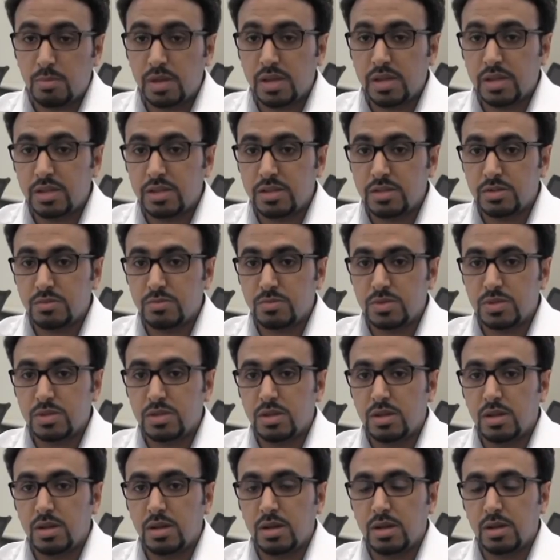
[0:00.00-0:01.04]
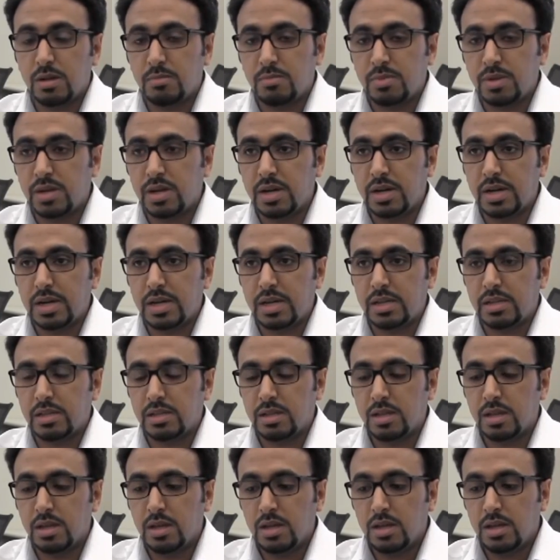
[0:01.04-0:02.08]
mechanisms
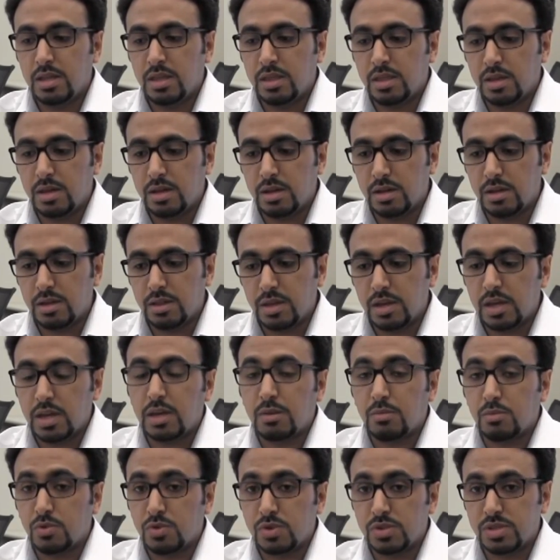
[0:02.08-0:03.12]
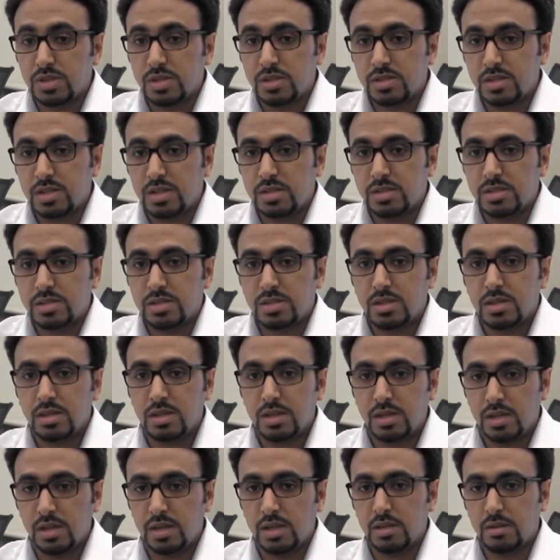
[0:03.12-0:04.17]
behind the chemoresistance
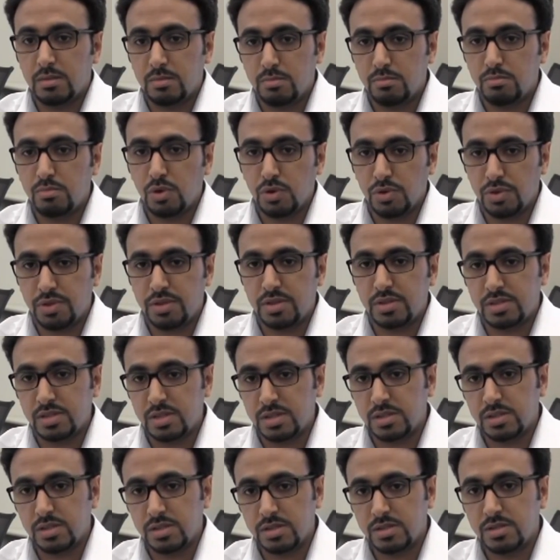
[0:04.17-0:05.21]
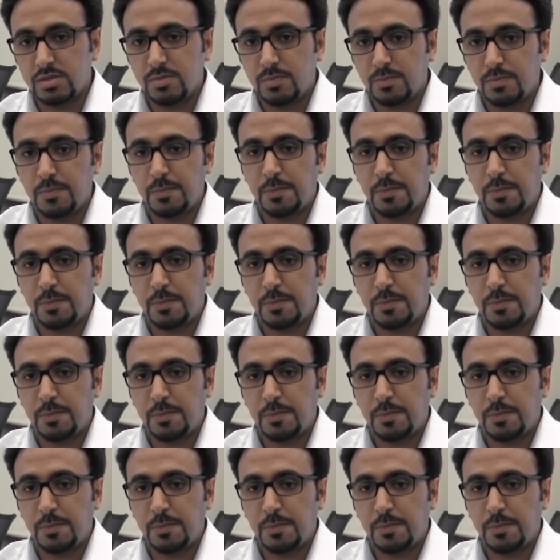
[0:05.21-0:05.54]
in both diseases.